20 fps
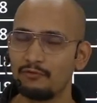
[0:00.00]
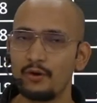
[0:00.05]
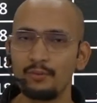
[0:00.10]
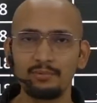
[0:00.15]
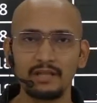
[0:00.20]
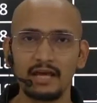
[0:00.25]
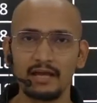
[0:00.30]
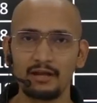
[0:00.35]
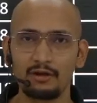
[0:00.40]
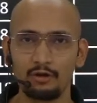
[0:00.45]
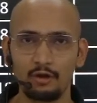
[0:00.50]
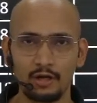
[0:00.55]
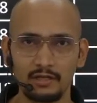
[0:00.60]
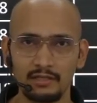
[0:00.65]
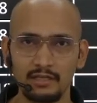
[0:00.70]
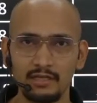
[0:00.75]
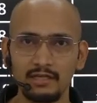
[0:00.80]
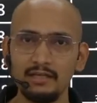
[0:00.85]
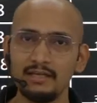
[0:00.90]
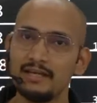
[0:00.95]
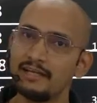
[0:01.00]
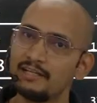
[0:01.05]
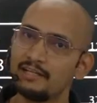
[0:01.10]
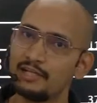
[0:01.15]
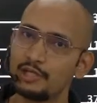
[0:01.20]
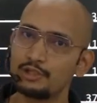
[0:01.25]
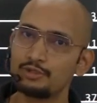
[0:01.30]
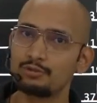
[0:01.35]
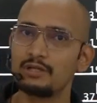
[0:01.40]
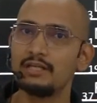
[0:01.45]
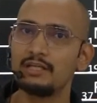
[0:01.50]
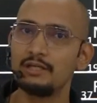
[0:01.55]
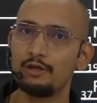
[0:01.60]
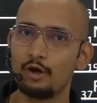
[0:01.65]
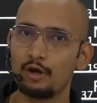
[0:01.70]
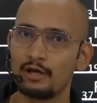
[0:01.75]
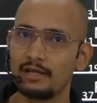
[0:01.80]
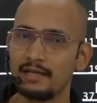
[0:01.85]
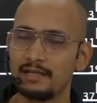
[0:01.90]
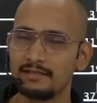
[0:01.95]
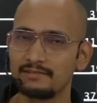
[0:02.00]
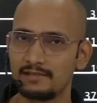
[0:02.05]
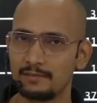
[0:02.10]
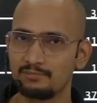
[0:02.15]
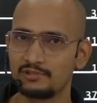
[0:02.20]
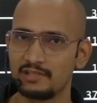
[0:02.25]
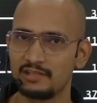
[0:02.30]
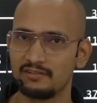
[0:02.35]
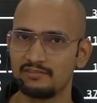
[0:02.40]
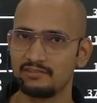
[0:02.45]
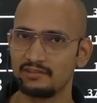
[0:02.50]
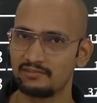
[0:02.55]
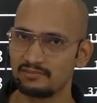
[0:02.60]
They are not the naturally occurring substances